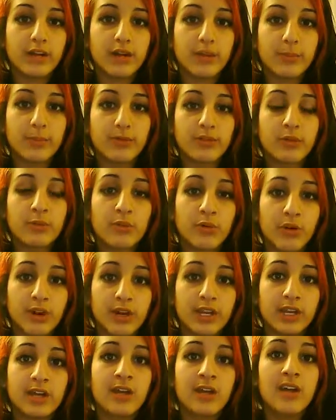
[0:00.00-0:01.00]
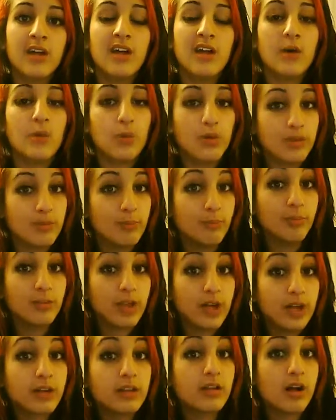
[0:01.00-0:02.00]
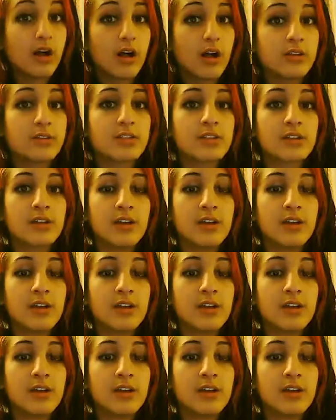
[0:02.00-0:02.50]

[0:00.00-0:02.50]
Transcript: up in the morning with blood clots.